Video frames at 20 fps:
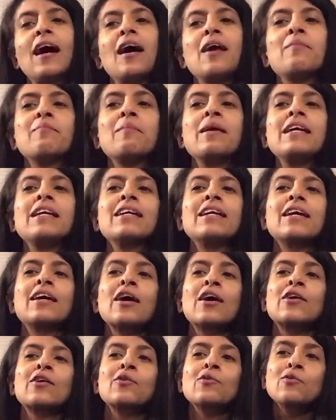at making
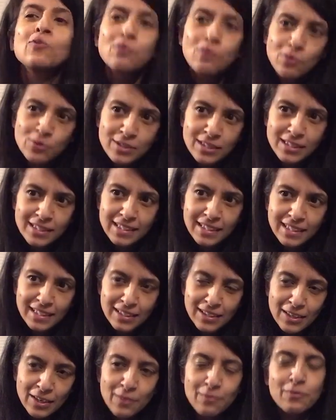an
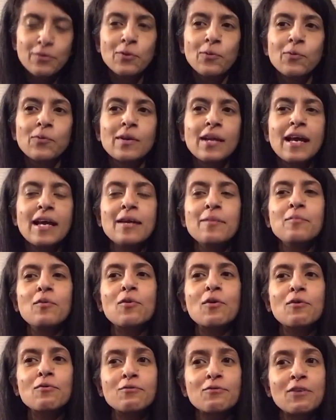acrostic of your name
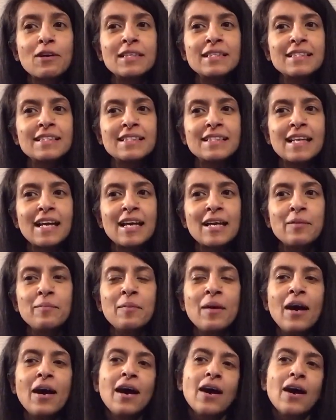or a friend's name?